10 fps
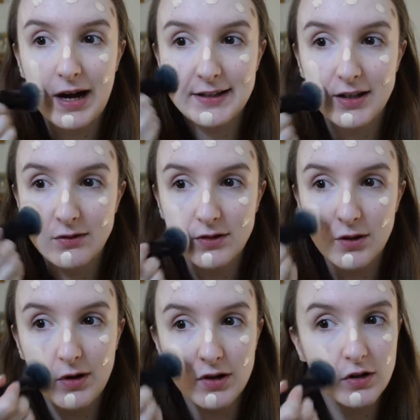I don't know
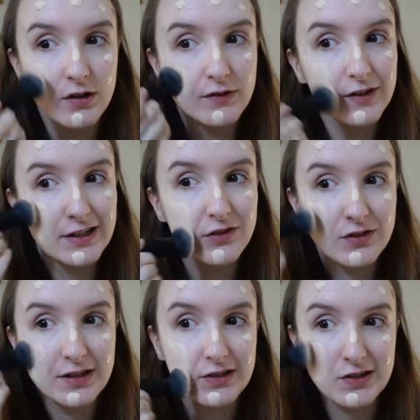what coverage
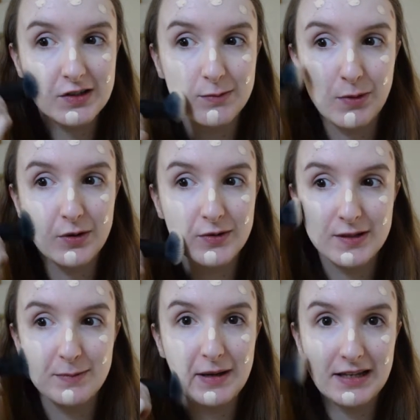this is supposed
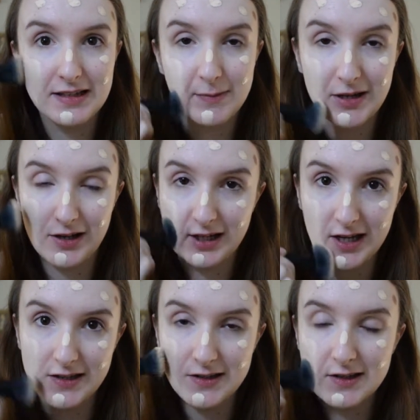to be
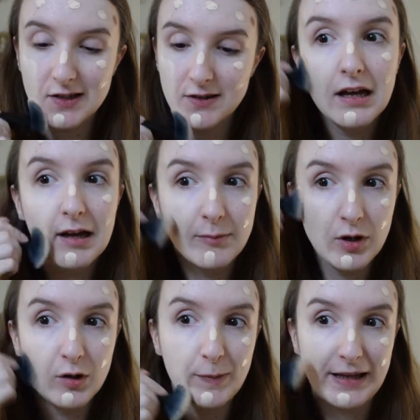honest. I'm
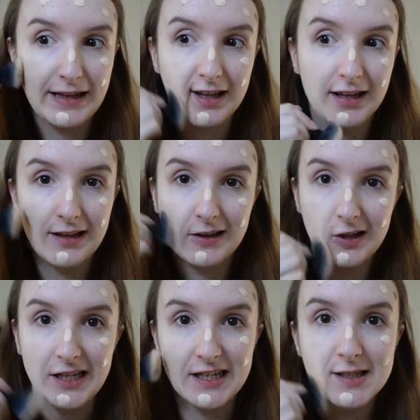hoping at
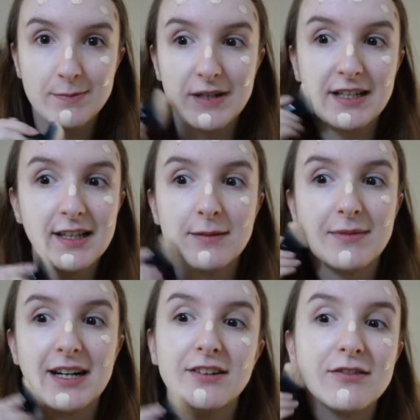least medium.
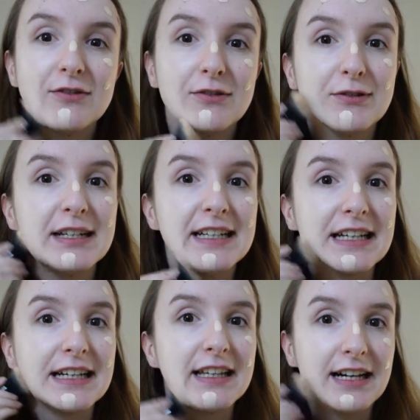I don't
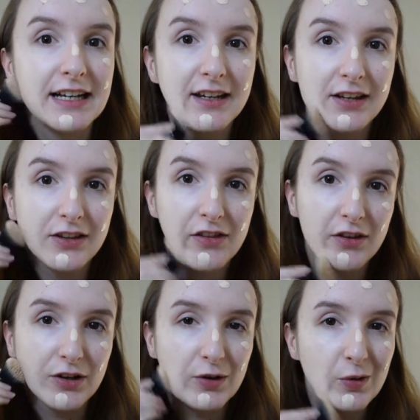really like
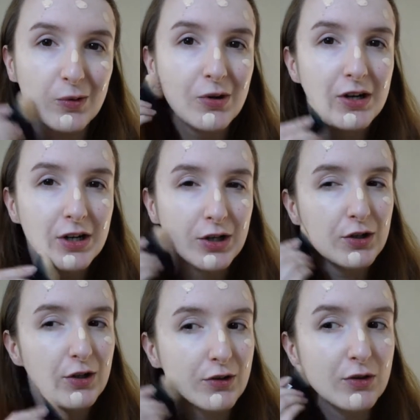to
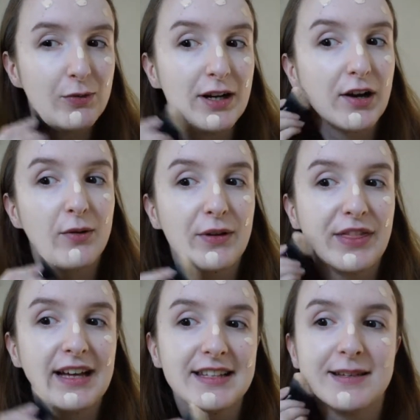go to work with
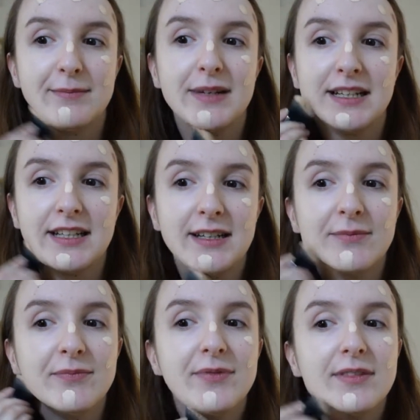less than medium.